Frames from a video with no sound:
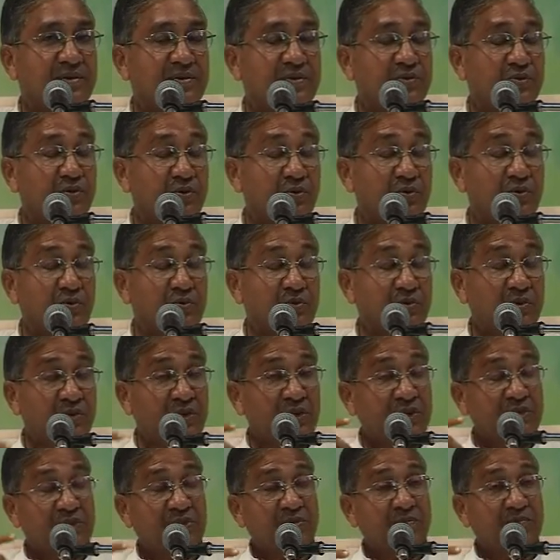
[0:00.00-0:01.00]
So
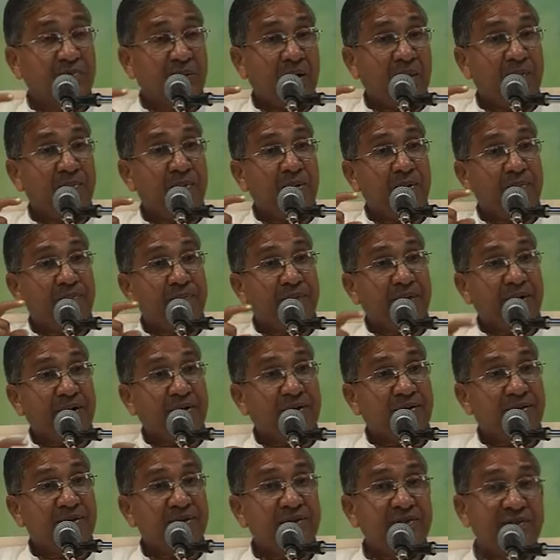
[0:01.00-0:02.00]
this Baba
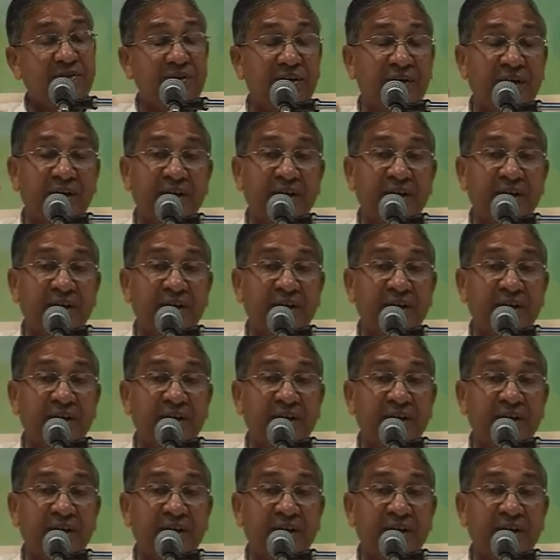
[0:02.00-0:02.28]
practiced